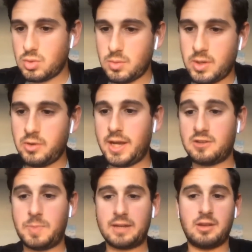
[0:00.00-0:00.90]
When do I
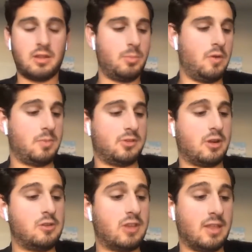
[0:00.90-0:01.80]
expect another move from the
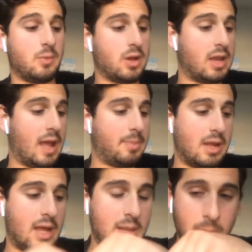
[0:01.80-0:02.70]
Chargers? I think one could happen
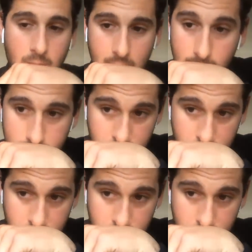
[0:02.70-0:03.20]
at any moment.